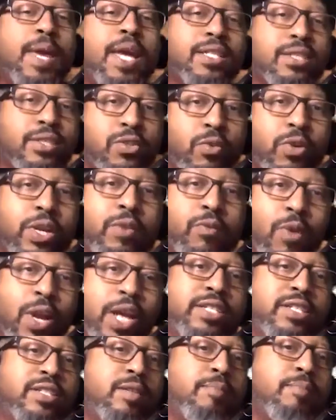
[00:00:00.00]
Screen
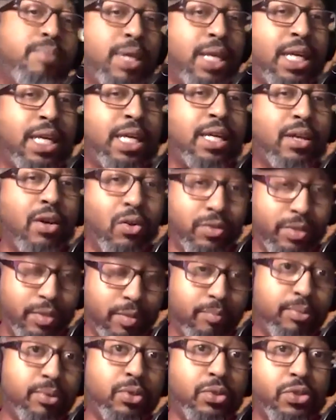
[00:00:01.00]
Rants to be on
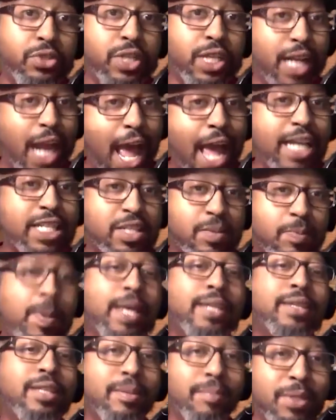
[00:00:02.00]
some bullshit. I
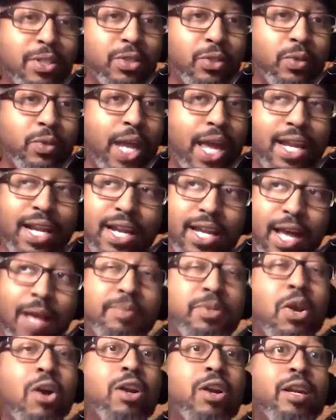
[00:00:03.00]
expect them to do that. I'm
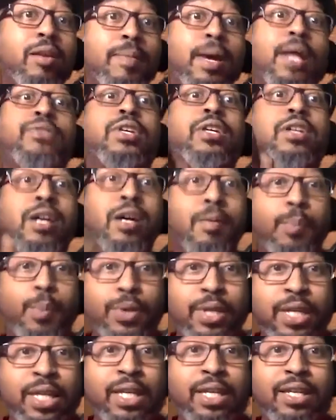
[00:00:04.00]
talking about the
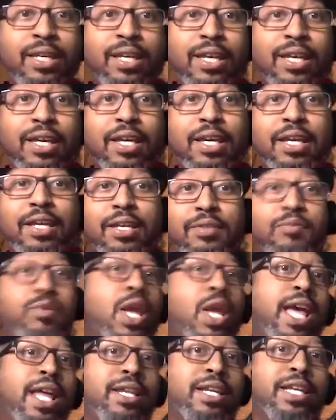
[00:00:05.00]
company
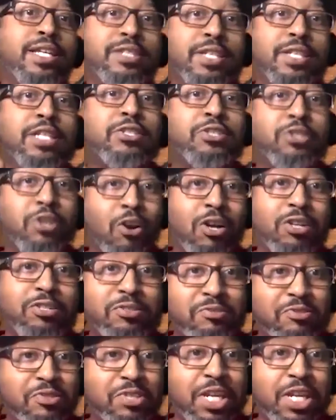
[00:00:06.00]
that is in charge of shit.